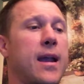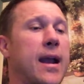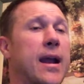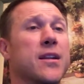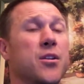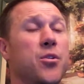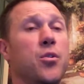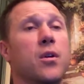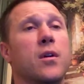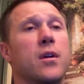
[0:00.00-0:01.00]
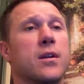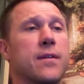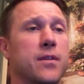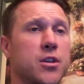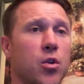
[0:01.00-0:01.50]
And I do
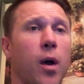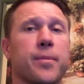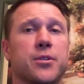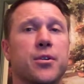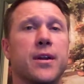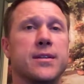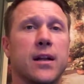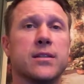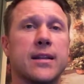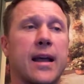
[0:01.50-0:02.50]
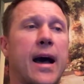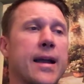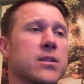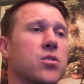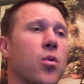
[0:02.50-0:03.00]
give you 2 opportunities, and I'll take the
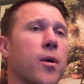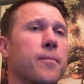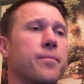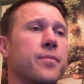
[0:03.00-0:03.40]
highest score.